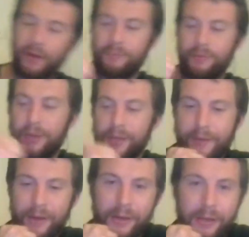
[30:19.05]
not
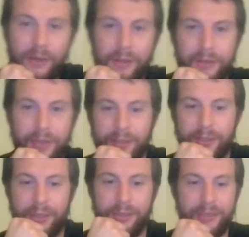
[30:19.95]
really very good at
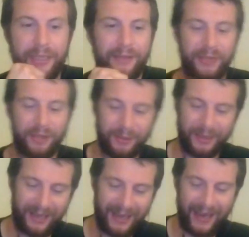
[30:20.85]
selling ourselves,
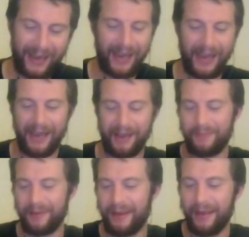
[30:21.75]
are we?
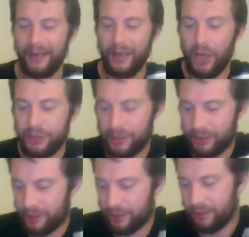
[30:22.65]

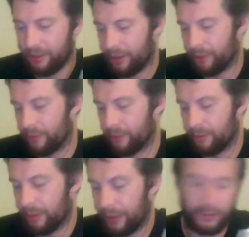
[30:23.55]
Just no.
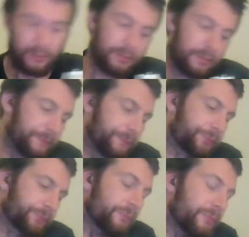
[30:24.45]
Like,
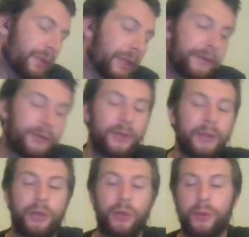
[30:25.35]
if you're
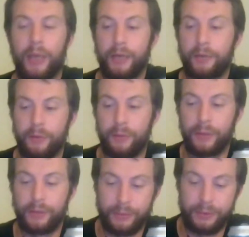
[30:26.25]
in the UK, if you
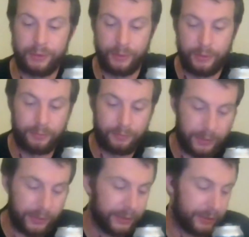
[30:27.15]
want to see what's going on,
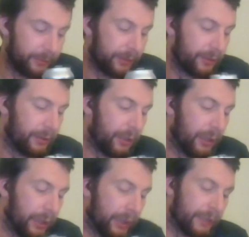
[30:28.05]
please come and
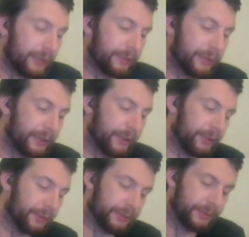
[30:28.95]
see
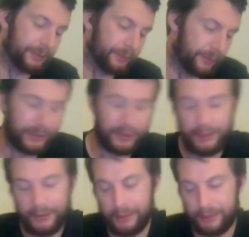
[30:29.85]
us.
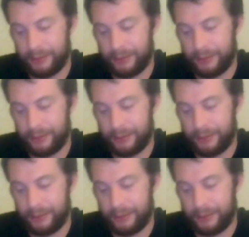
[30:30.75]
We're